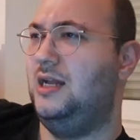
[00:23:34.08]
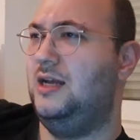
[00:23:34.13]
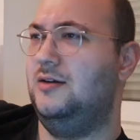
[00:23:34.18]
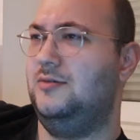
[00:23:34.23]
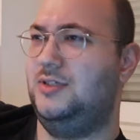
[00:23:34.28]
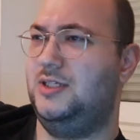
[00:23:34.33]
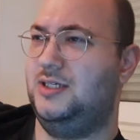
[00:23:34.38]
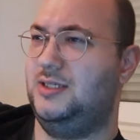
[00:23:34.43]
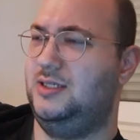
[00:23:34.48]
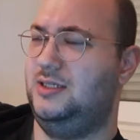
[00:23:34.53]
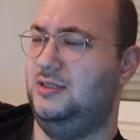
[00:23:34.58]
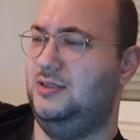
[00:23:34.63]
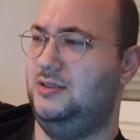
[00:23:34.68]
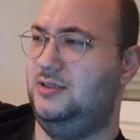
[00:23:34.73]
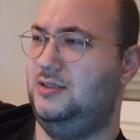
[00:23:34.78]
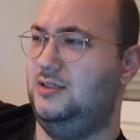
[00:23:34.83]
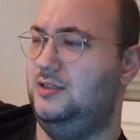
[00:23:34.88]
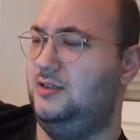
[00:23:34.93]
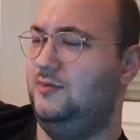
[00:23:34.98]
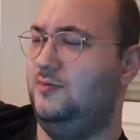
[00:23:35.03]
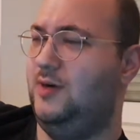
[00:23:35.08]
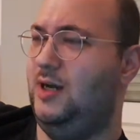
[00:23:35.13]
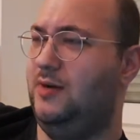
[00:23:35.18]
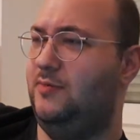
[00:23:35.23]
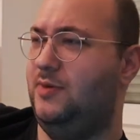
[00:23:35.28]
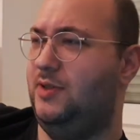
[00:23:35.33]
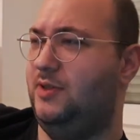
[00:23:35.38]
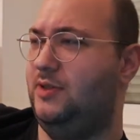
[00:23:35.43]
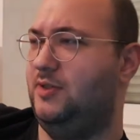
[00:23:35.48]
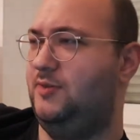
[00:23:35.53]
just to wear
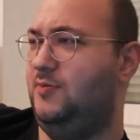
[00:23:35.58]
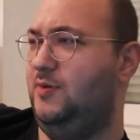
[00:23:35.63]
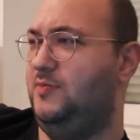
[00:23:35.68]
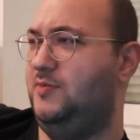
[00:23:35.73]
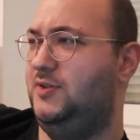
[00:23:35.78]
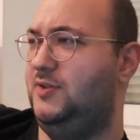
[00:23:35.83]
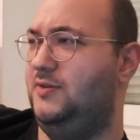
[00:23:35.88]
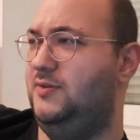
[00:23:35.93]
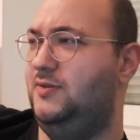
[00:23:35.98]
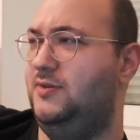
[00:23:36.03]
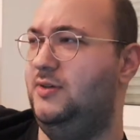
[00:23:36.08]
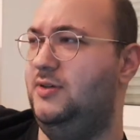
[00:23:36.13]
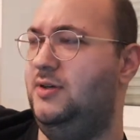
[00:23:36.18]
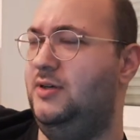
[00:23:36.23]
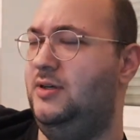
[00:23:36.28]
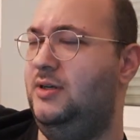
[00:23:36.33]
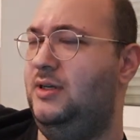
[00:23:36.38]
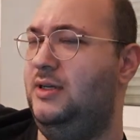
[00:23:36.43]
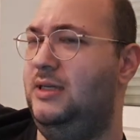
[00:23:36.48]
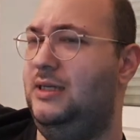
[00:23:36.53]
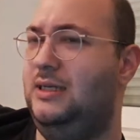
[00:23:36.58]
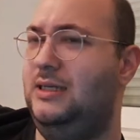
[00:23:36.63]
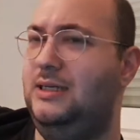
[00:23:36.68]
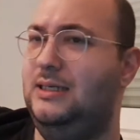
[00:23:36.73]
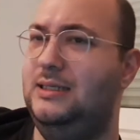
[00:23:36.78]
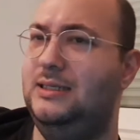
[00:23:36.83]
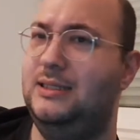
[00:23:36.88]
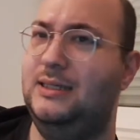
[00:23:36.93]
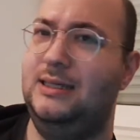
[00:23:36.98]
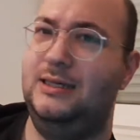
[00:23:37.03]
with a swimsuit.
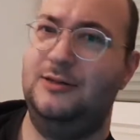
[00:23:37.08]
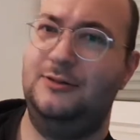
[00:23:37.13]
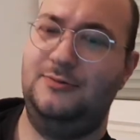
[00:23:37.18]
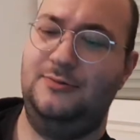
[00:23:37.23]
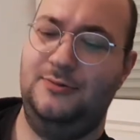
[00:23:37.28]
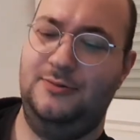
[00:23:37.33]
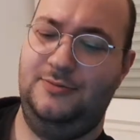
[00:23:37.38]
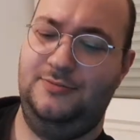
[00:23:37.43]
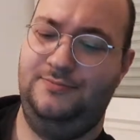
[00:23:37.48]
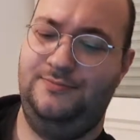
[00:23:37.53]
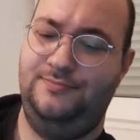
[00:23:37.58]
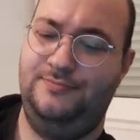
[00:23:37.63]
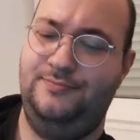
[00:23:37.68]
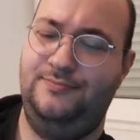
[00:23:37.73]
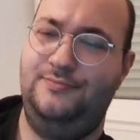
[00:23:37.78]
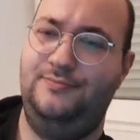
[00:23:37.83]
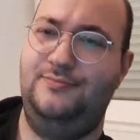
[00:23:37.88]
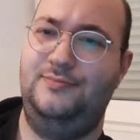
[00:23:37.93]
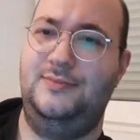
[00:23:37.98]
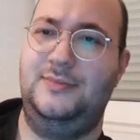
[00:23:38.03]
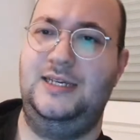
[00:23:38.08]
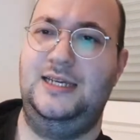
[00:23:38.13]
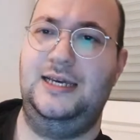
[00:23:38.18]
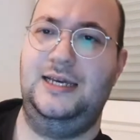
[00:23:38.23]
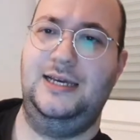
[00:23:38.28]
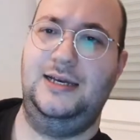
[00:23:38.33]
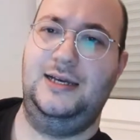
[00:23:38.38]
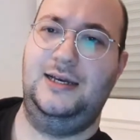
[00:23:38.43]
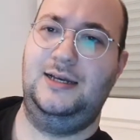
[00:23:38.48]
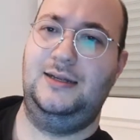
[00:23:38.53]
So
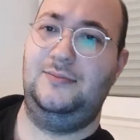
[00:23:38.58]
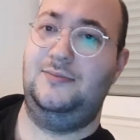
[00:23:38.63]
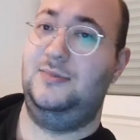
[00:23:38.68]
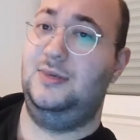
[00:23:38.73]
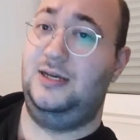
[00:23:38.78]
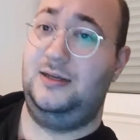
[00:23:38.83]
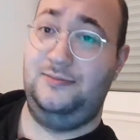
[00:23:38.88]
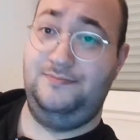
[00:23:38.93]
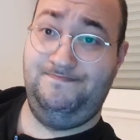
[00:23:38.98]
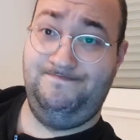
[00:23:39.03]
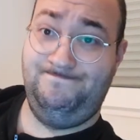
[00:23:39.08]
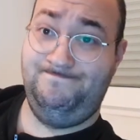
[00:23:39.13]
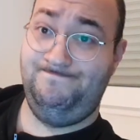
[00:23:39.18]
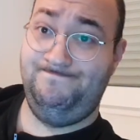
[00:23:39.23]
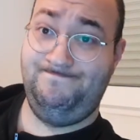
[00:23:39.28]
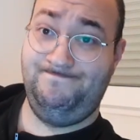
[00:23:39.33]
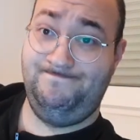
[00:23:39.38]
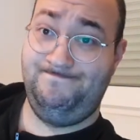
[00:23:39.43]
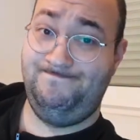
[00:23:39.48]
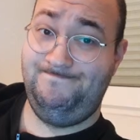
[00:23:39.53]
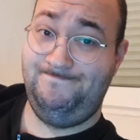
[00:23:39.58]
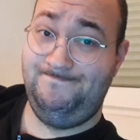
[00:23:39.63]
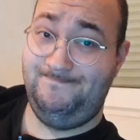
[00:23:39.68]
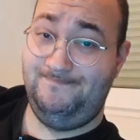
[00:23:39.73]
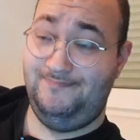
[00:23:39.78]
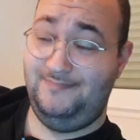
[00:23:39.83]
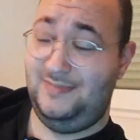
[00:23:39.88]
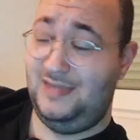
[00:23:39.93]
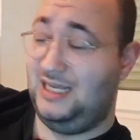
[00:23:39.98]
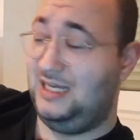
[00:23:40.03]
yeah,
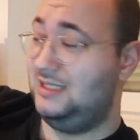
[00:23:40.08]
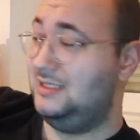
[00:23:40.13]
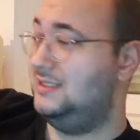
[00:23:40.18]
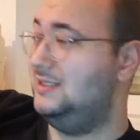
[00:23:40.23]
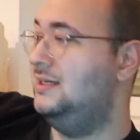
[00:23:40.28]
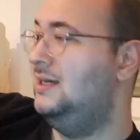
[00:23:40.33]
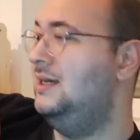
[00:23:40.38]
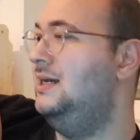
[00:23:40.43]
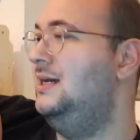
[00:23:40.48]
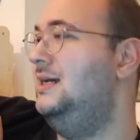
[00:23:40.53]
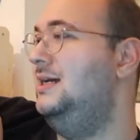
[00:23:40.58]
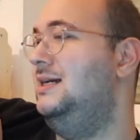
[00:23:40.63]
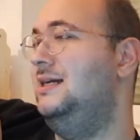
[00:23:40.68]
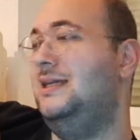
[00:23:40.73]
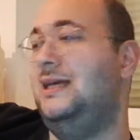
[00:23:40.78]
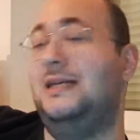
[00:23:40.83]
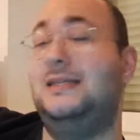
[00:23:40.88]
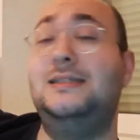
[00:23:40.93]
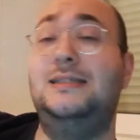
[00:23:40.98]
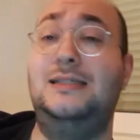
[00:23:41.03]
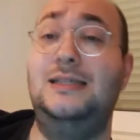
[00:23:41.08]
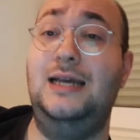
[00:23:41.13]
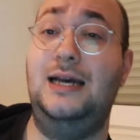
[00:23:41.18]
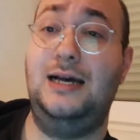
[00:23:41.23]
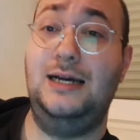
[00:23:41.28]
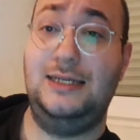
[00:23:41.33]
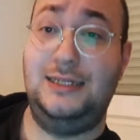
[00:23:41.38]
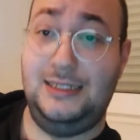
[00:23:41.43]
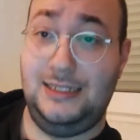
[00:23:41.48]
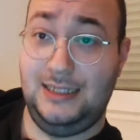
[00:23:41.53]
that's the
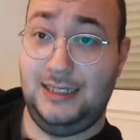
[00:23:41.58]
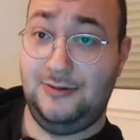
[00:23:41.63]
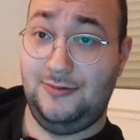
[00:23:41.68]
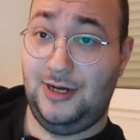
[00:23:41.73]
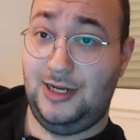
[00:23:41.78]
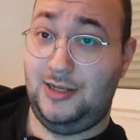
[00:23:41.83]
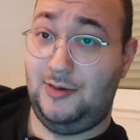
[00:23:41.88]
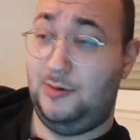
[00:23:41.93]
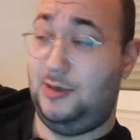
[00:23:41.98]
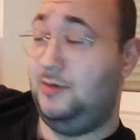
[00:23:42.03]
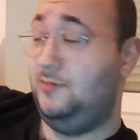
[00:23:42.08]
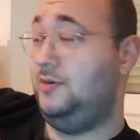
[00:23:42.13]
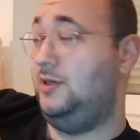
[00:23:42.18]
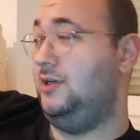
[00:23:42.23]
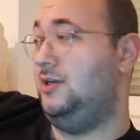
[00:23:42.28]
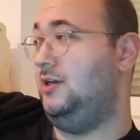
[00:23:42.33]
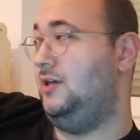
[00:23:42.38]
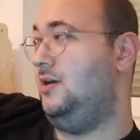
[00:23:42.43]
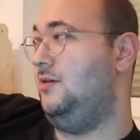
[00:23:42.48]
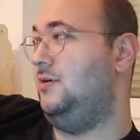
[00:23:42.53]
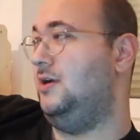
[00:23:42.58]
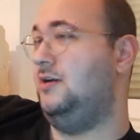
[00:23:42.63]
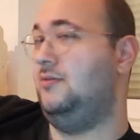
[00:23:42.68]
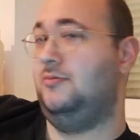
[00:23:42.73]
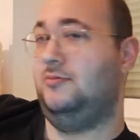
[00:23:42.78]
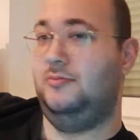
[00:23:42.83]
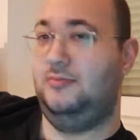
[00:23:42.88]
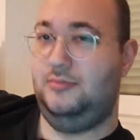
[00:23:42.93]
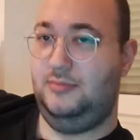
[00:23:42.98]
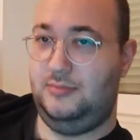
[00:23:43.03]
idea anyway. We're gonna go
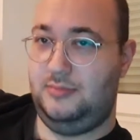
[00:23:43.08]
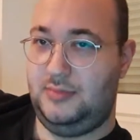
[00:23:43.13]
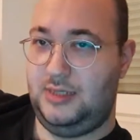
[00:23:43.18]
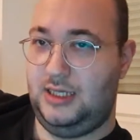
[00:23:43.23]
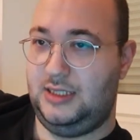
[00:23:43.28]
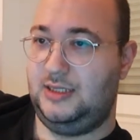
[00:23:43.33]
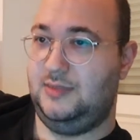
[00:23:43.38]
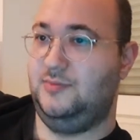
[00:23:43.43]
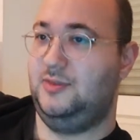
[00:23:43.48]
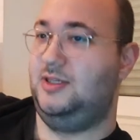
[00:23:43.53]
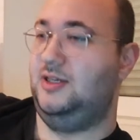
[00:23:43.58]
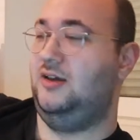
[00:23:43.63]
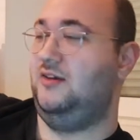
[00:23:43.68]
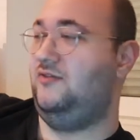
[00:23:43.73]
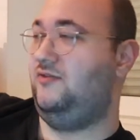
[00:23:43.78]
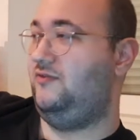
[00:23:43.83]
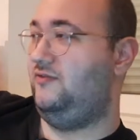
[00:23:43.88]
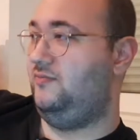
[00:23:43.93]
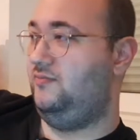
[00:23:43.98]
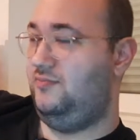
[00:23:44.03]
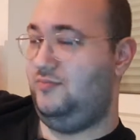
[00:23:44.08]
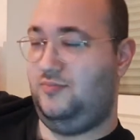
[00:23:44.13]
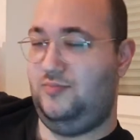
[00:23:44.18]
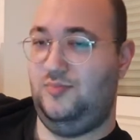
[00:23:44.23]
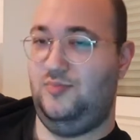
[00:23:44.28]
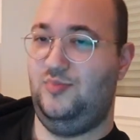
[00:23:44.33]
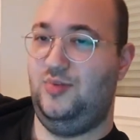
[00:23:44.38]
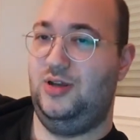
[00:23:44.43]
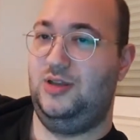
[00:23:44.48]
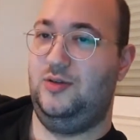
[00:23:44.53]
out, get some stuff,
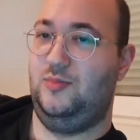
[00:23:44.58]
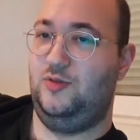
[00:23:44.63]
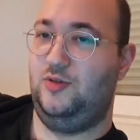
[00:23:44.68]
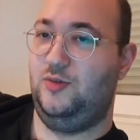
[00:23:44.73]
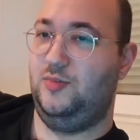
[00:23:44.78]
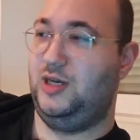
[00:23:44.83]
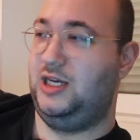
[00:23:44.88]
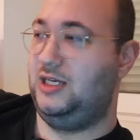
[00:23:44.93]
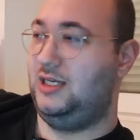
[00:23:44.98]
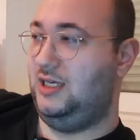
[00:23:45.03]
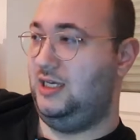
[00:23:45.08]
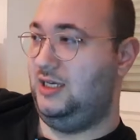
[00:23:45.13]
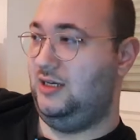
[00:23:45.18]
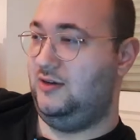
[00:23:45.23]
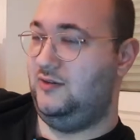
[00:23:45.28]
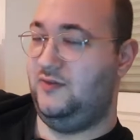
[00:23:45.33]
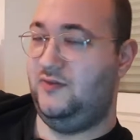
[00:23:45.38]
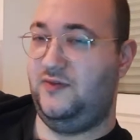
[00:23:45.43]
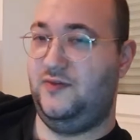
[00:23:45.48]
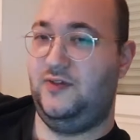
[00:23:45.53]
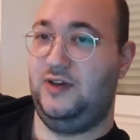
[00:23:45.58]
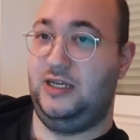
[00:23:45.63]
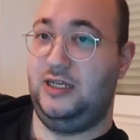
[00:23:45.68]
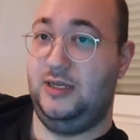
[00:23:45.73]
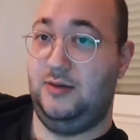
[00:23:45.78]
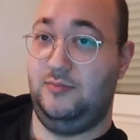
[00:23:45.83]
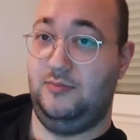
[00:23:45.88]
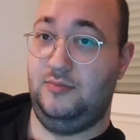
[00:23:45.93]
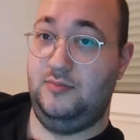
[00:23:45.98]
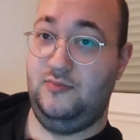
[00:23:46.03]
bring the boy back here, feed
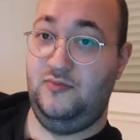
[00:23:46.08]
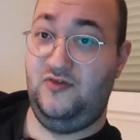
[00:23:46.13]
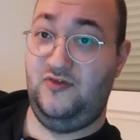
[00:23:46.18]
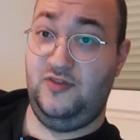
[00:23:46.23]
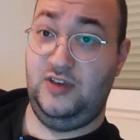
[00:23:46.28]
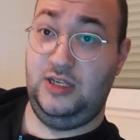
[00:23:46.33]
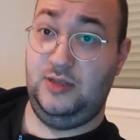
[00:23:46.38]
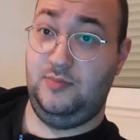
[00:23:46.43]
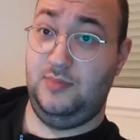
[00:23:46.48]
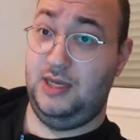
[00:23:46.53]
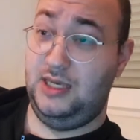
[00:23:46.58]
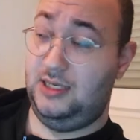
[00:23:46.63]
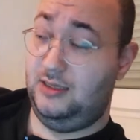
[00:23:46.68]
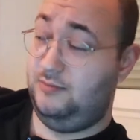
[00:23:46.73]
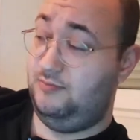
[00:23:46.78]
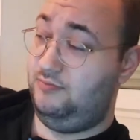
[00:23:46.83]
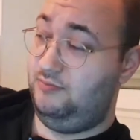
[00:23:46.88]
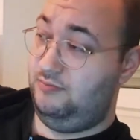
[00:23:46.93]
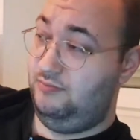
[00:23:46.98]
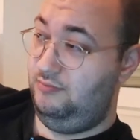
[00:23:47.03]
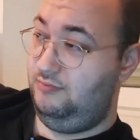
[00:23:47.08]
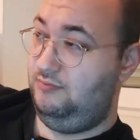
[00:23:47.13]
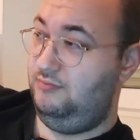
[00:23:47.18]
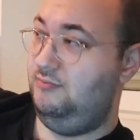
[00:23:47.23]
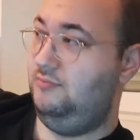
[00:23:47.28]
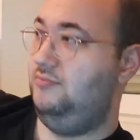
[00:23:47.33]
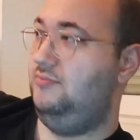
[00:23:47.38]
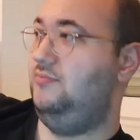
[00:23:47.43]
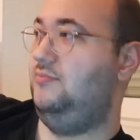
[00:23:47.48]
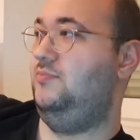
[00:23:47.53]
him, feed me,
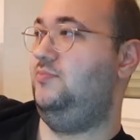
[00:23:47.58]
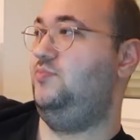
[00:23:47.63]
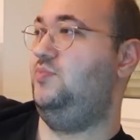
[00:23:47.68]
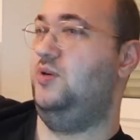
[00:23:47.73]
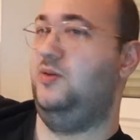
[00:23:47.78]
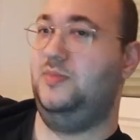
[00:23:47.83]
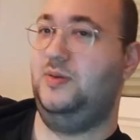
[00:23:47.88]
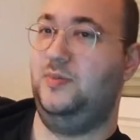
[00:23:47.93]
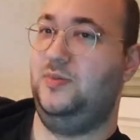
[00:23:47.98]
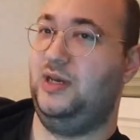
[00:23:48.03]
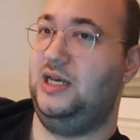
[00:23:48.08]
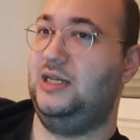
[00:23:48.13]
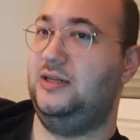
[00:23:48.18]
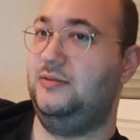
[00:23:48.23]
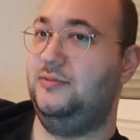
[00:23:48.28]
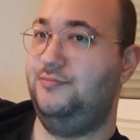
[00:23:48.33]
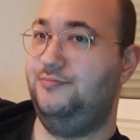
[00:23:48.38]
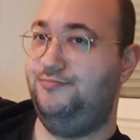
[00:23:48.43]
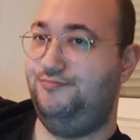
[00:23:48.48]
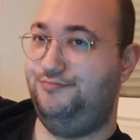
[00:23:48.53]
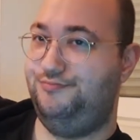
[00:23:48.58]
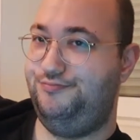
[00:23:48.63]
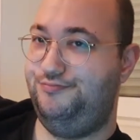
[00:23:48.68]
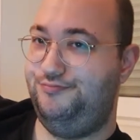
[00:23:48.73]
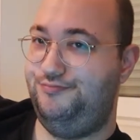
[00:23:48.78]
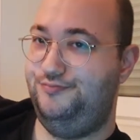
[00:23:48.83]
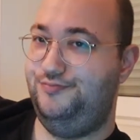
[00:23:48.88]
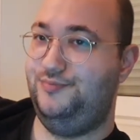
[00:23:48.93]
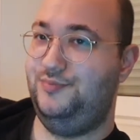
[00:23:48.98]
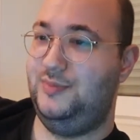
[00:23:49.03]
put him to bed.
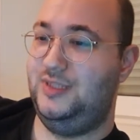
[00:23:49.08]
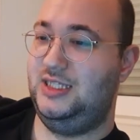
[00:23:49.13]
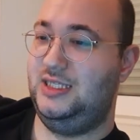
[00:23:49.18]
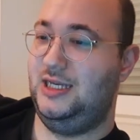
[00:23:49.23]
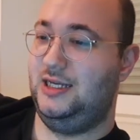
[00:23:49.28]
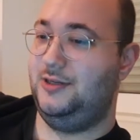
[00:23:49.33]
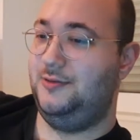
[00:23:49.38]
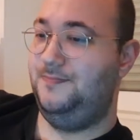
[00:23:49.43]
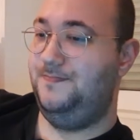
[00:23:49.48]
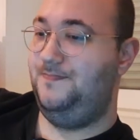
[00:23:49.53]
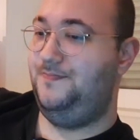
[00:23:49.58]
Done.